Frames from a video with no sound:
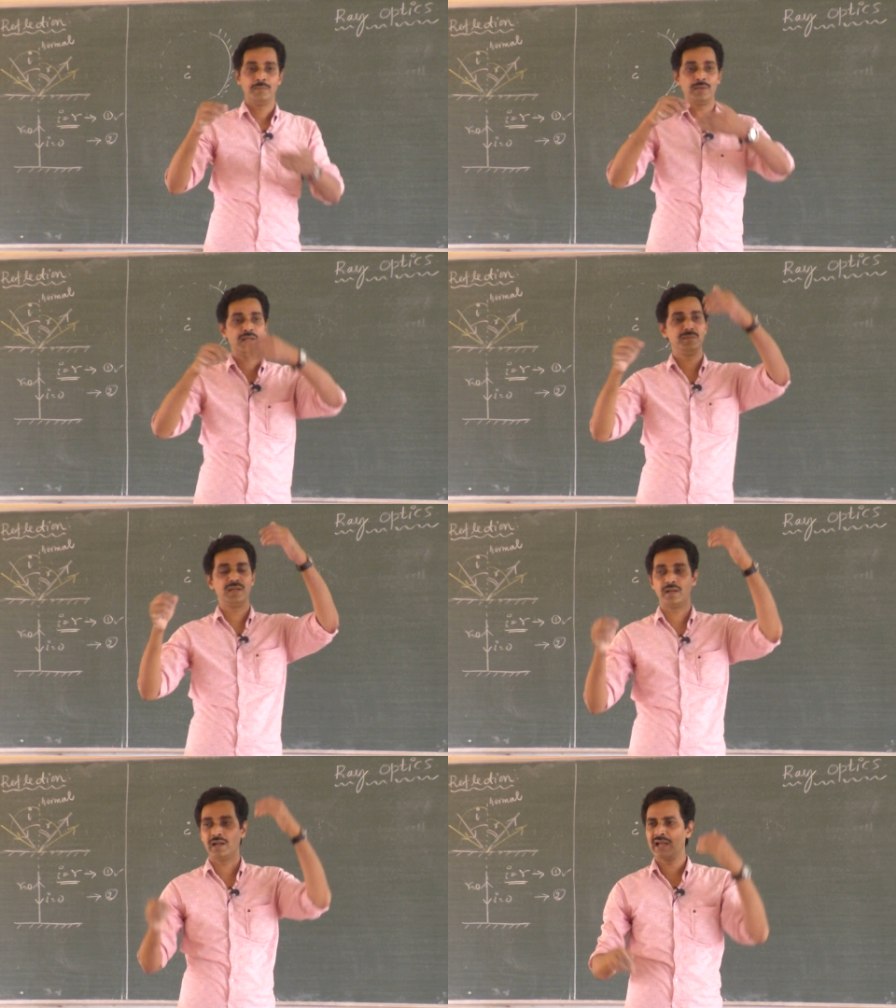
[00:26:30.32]
plane
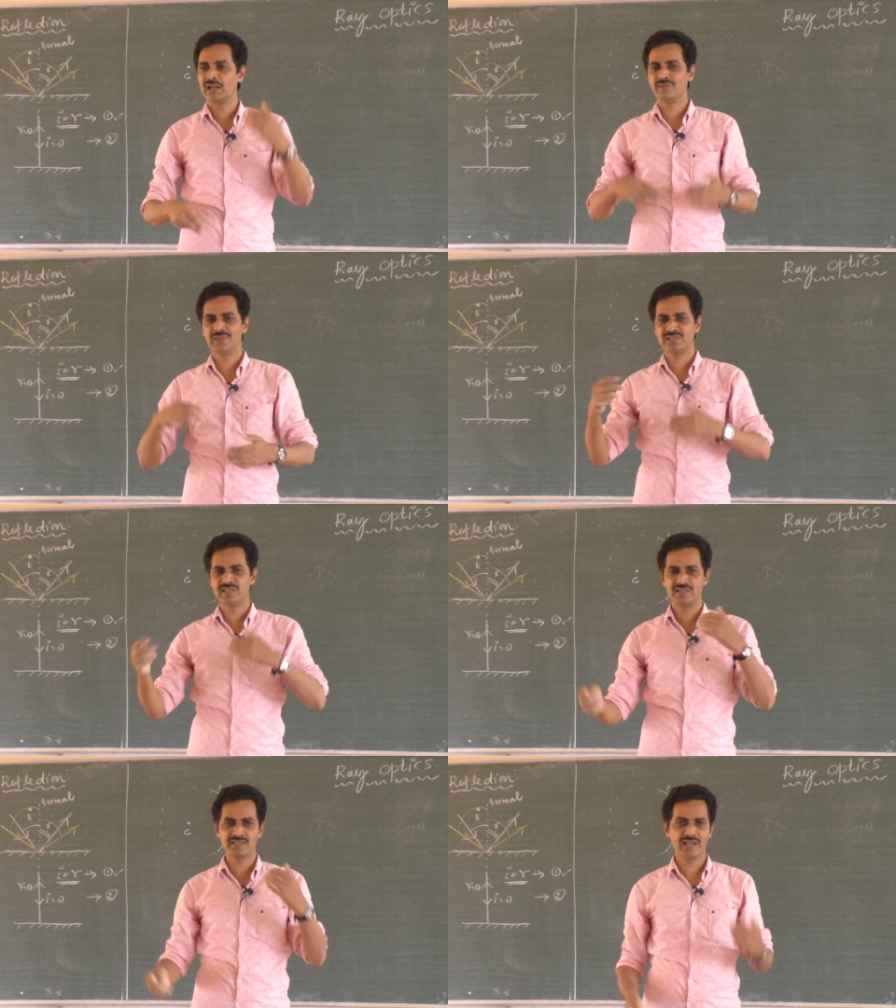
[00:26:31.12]
mirror, angle of
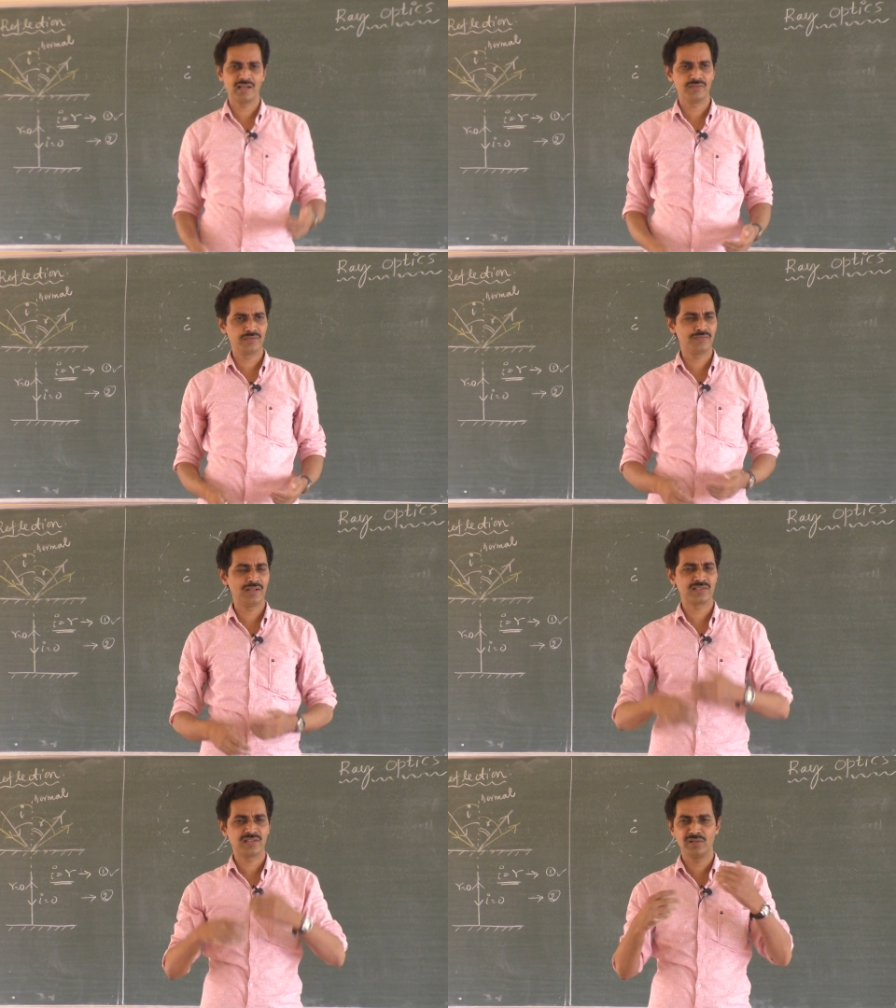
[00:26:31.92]
incidence, angle of
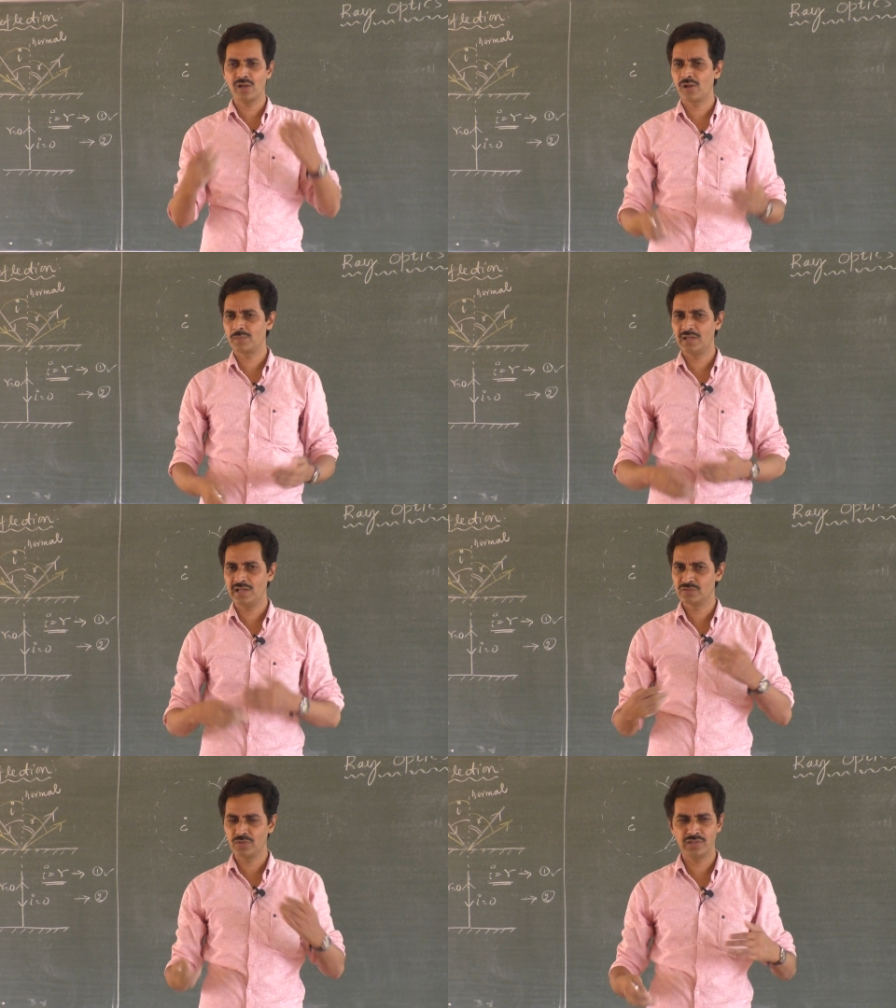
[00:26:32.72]
reflection, normal
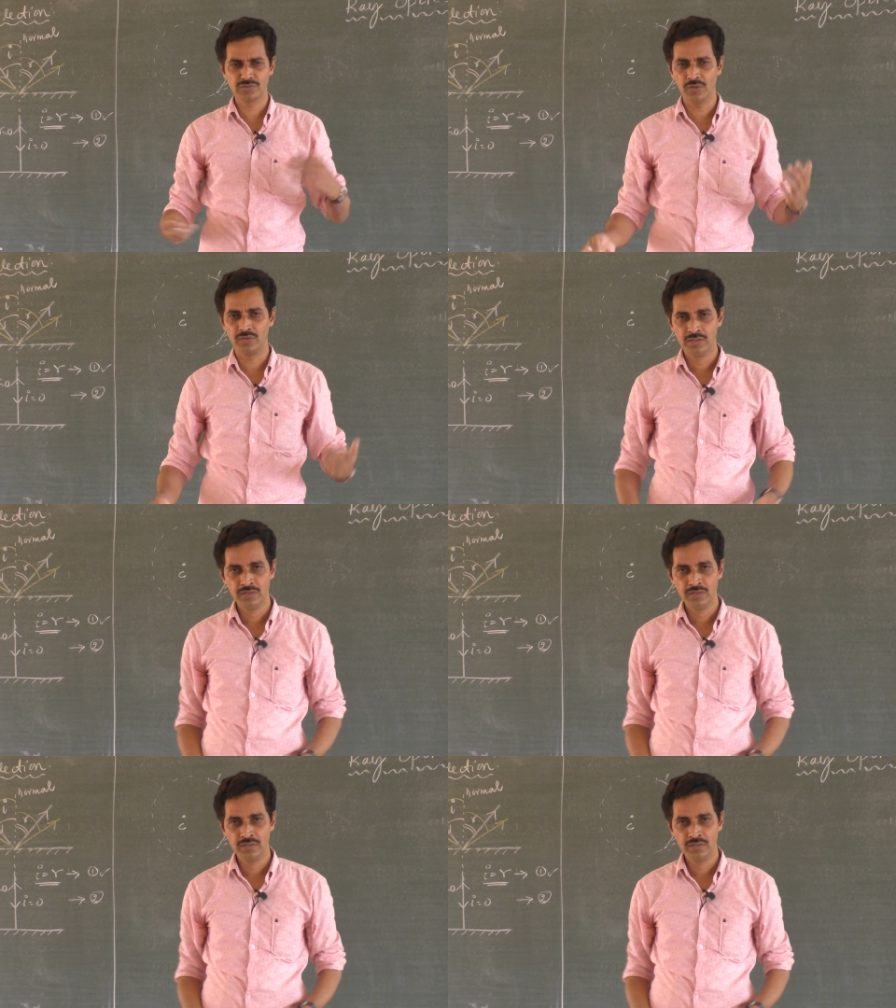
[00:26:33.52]
and so and so